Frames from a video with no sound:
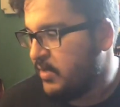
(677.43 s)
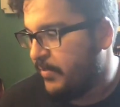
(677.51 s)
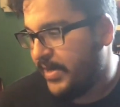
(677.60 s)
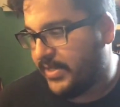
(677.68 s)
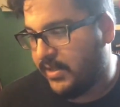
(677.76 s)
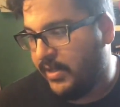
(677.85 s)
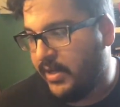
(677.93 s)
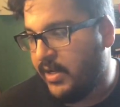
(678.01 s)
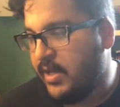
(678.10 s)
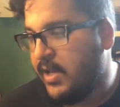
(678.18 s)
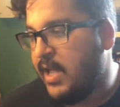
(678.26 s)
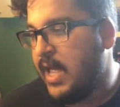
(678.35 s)
basically,
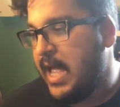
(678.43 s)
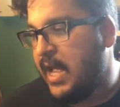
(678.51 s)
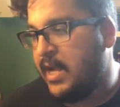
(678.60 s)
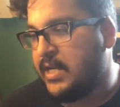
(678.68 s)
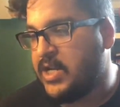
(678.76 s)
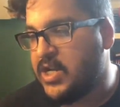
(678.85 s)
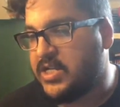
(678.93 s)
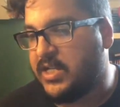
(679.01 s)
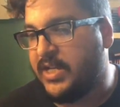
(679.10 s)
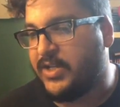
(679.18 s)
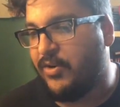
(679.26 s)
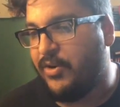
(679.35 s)
and the Justice
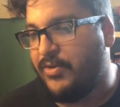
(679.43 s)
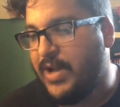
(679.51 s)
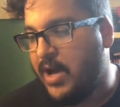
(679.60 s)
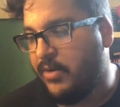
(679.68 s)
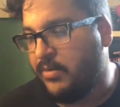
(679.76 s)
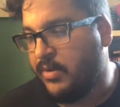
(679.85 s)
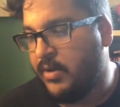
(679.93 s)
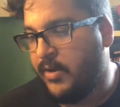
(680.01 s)
League turned her down.